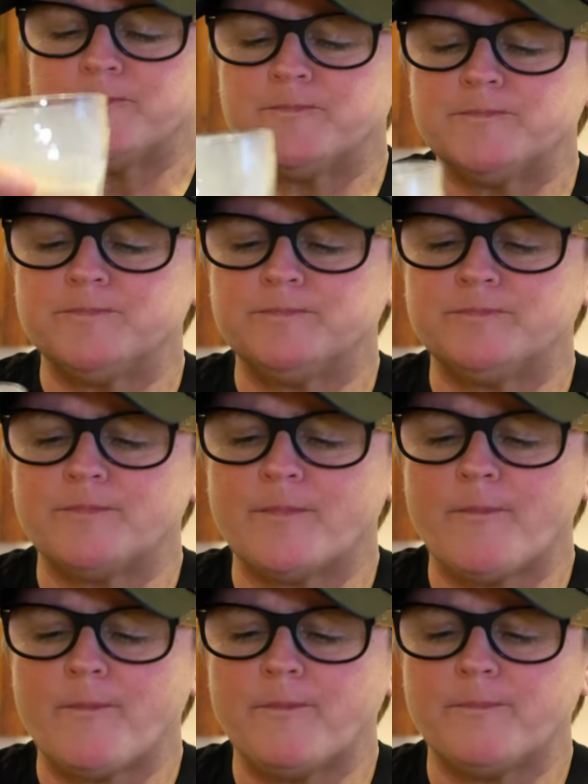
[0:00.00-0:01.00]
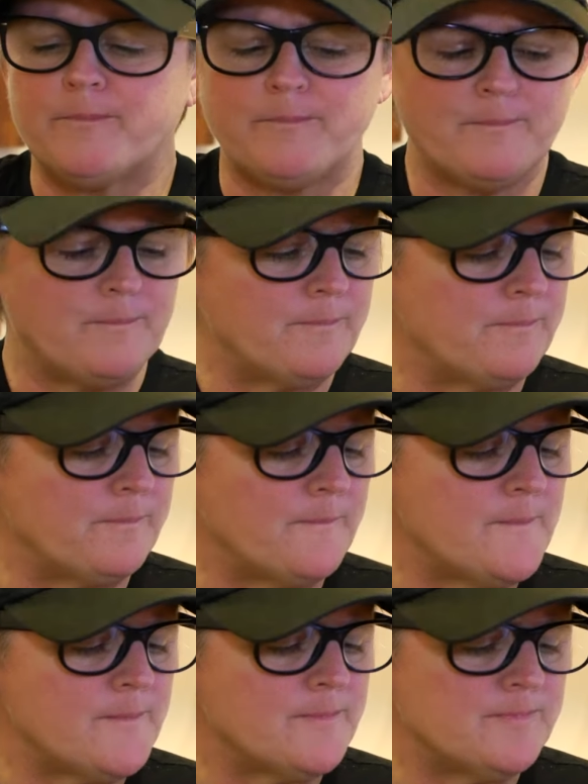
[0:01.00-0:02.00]

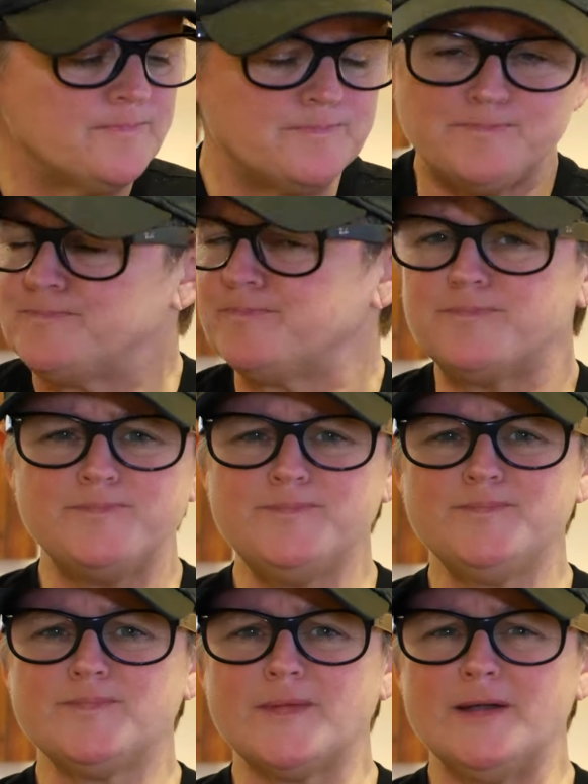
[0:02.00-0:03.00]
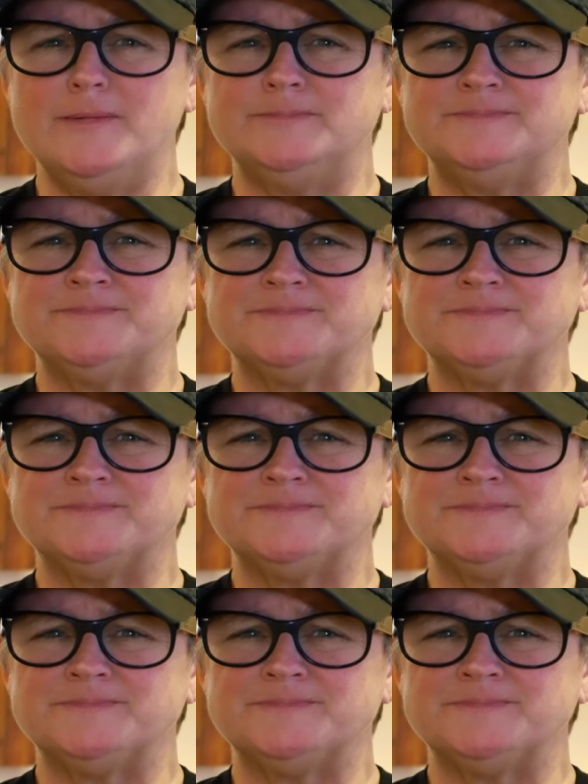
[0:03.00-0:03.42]
[no speech]